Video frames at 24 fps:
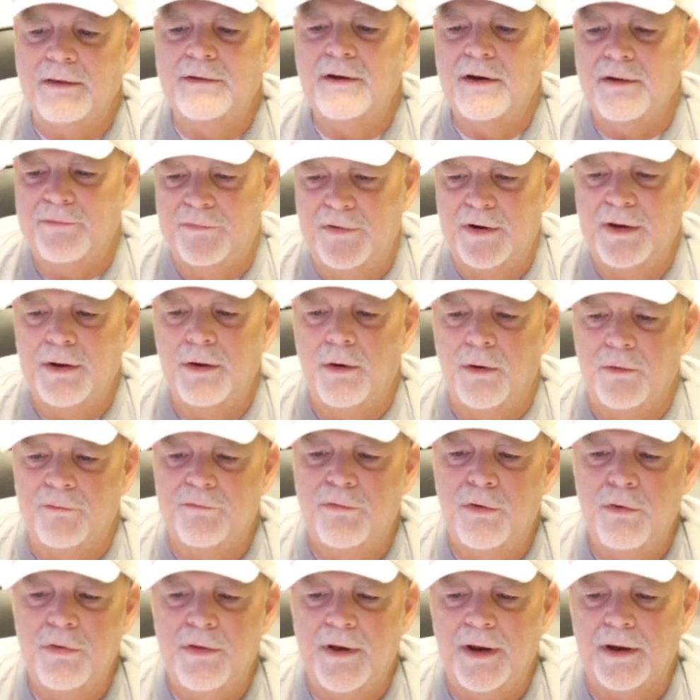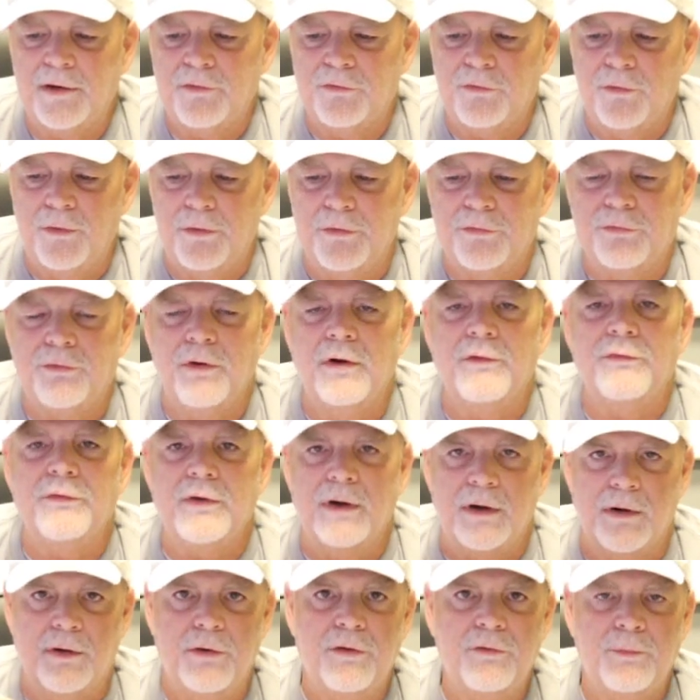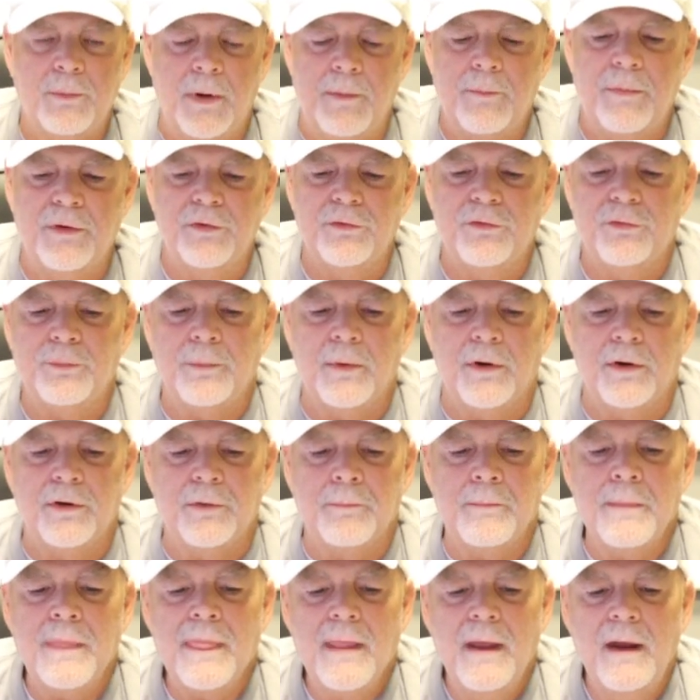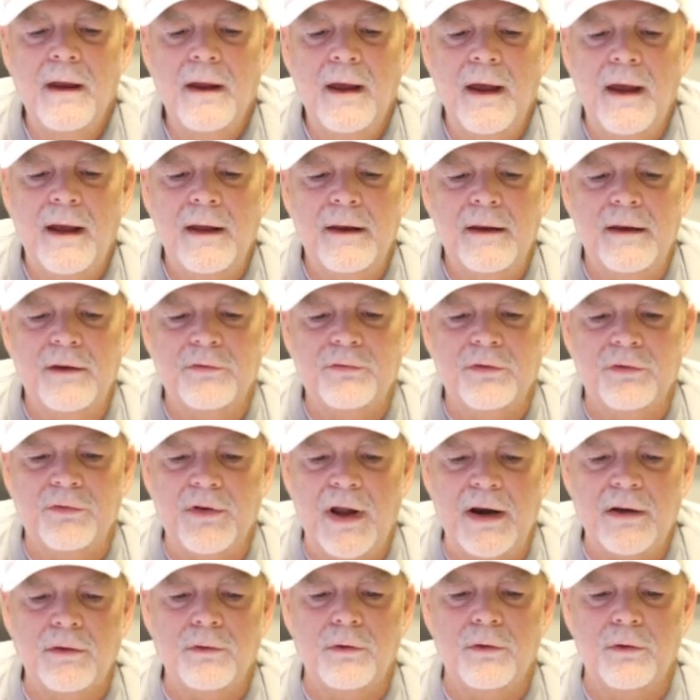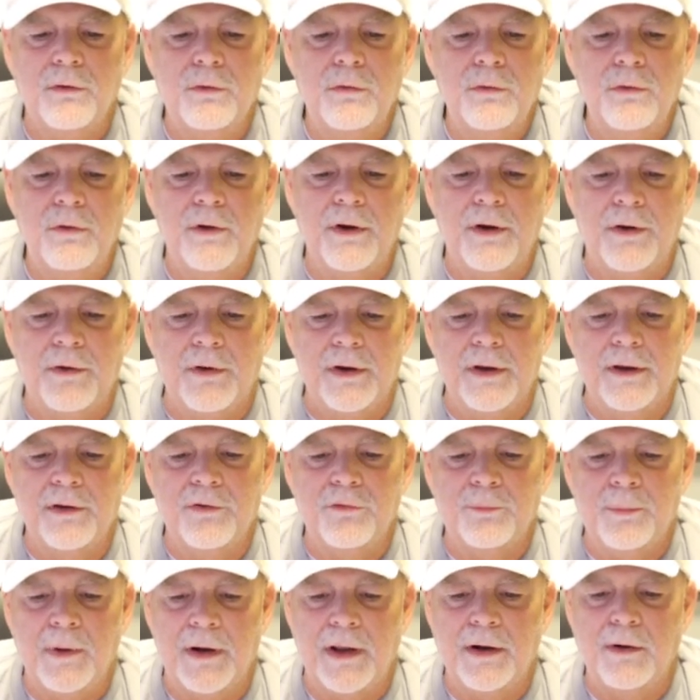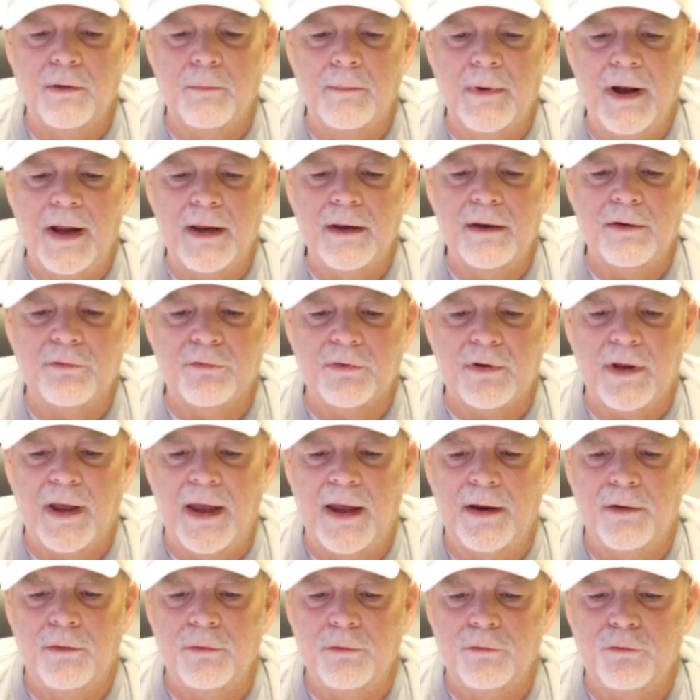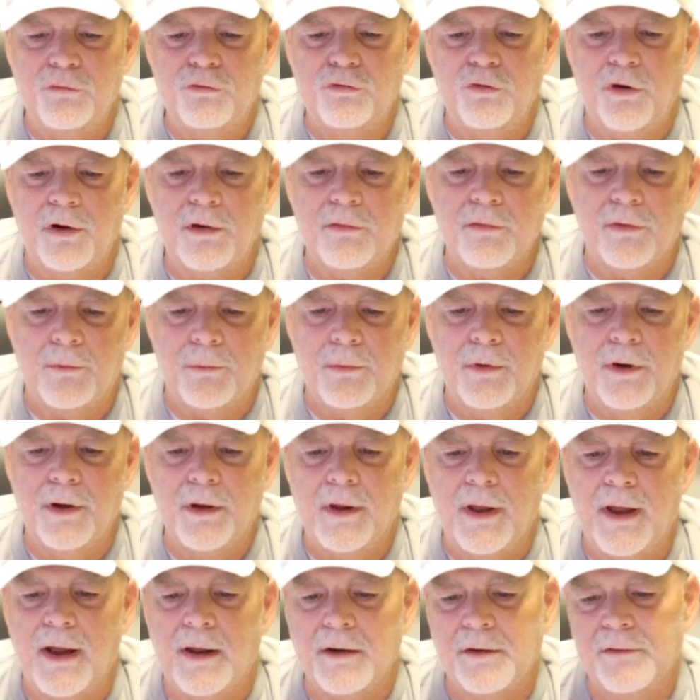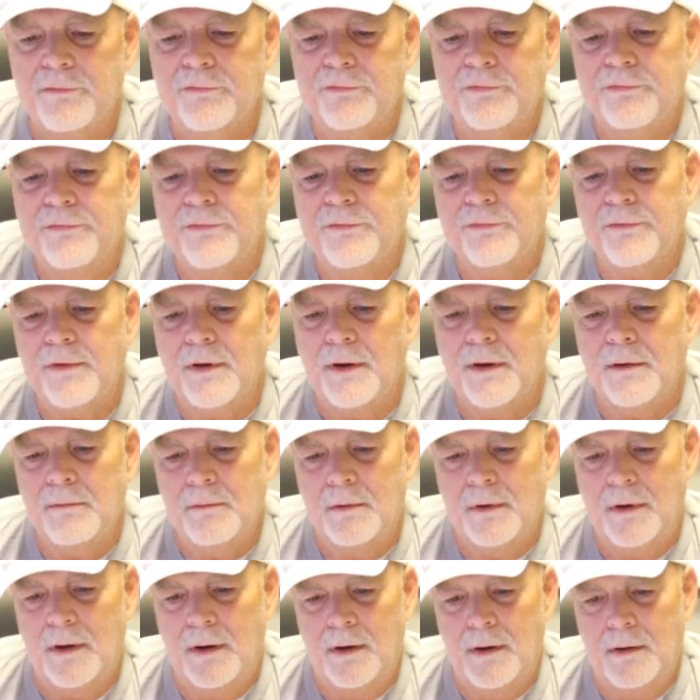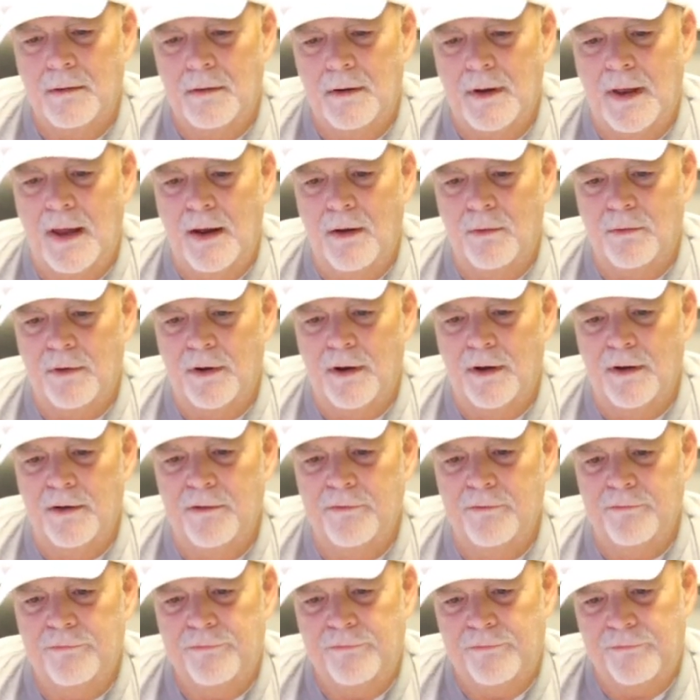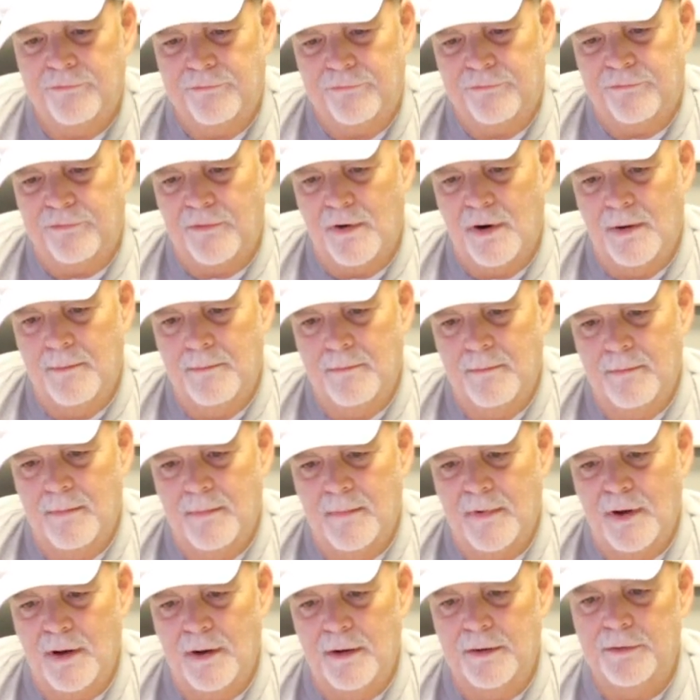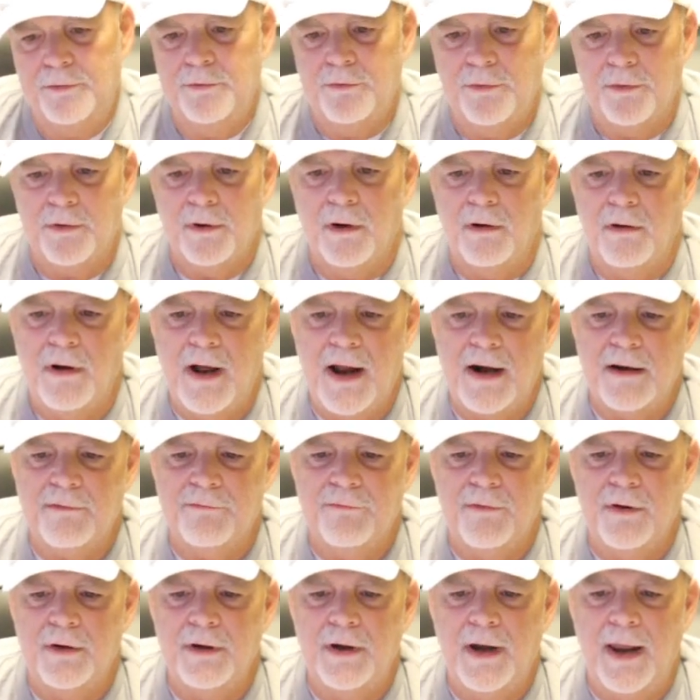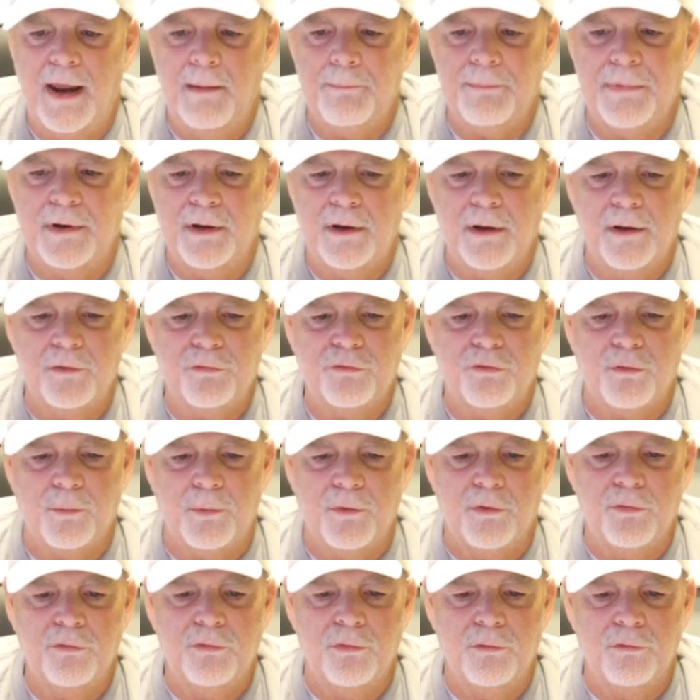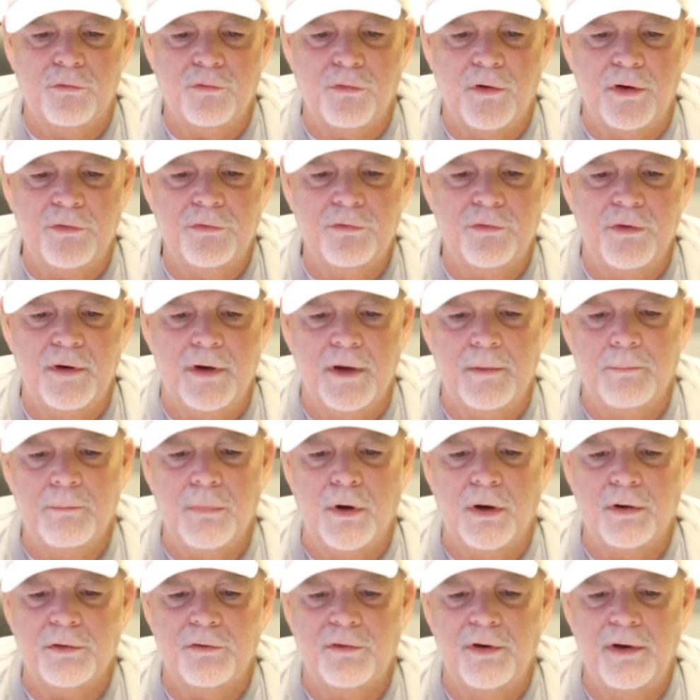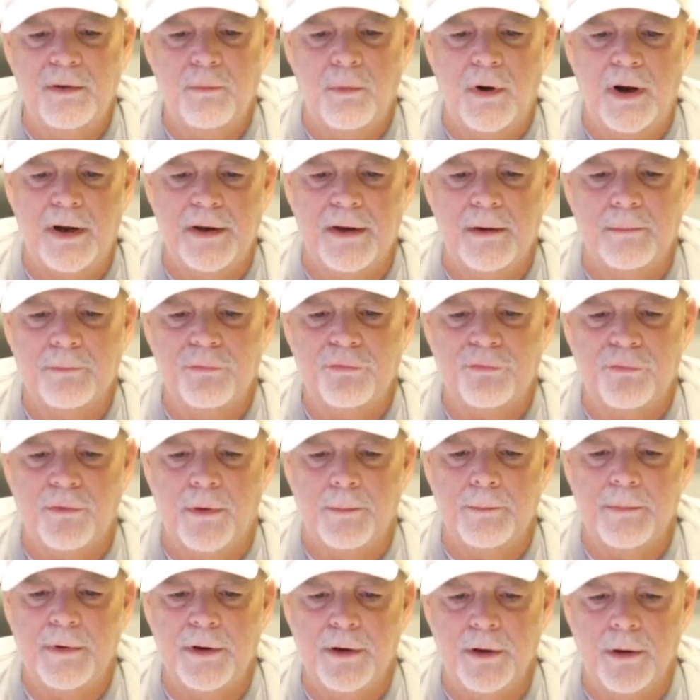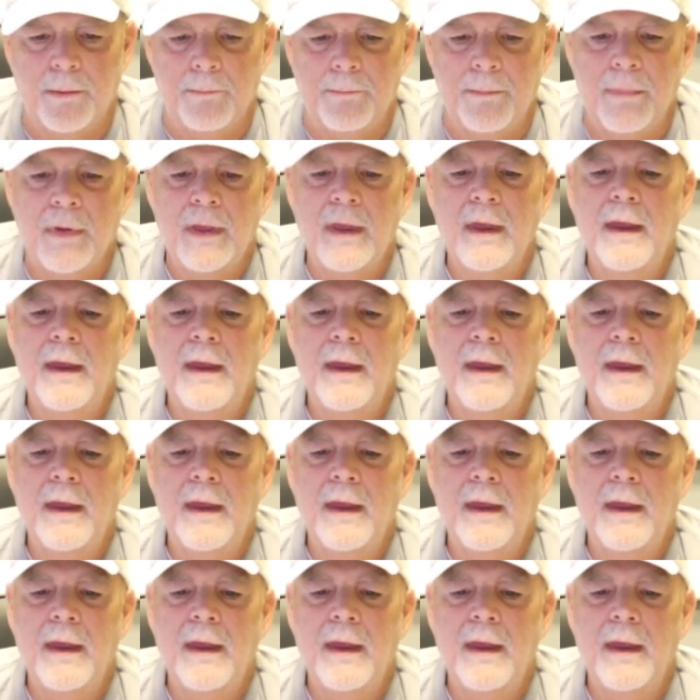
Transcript: did a video of who the heck is Larry Stovesand. Larry's my business partner. He says, I don't know who Larry is, but I know Mike is a guy who jerked the rug out of from under a lot of unhappy customers who trusted and bought TYMs from him.